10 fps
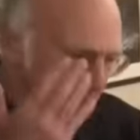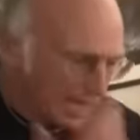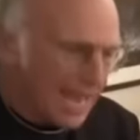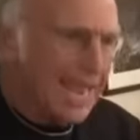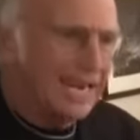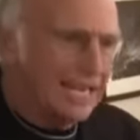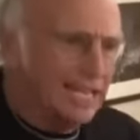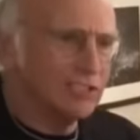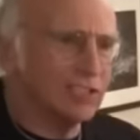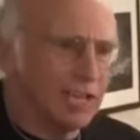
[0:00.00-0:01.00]
The plan
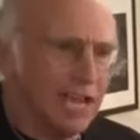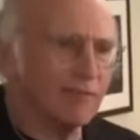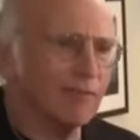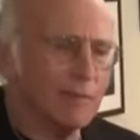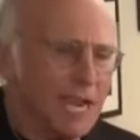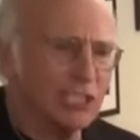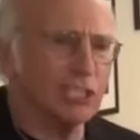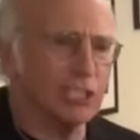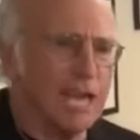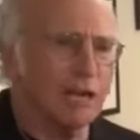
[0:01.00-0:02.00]
is the
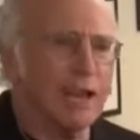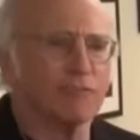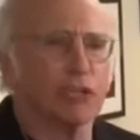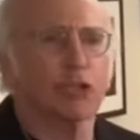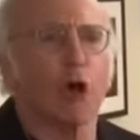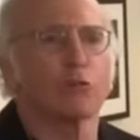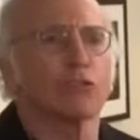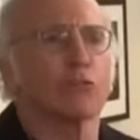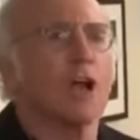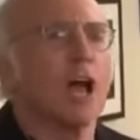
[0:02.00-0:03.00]
confirmation. I don't have
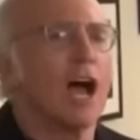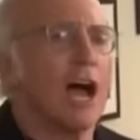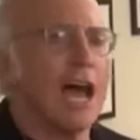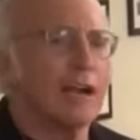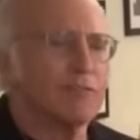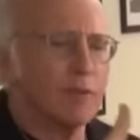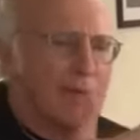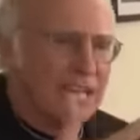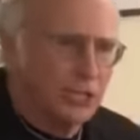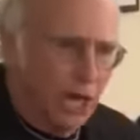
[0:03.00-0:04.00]

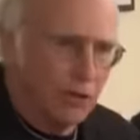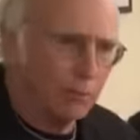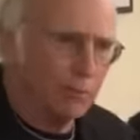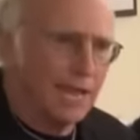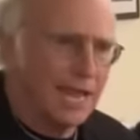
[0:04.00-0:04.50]
to make another